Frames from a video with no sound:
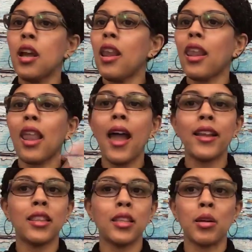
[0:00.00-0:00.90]

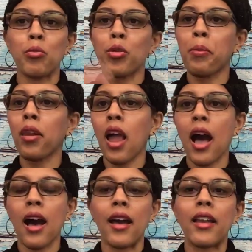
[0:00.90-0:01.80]
Like them,
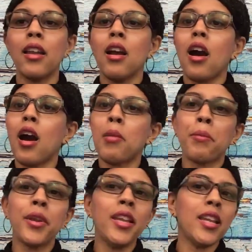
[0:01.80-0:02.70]
reply, um,
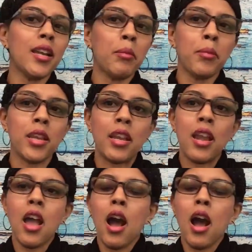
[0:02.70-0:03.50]
PM me.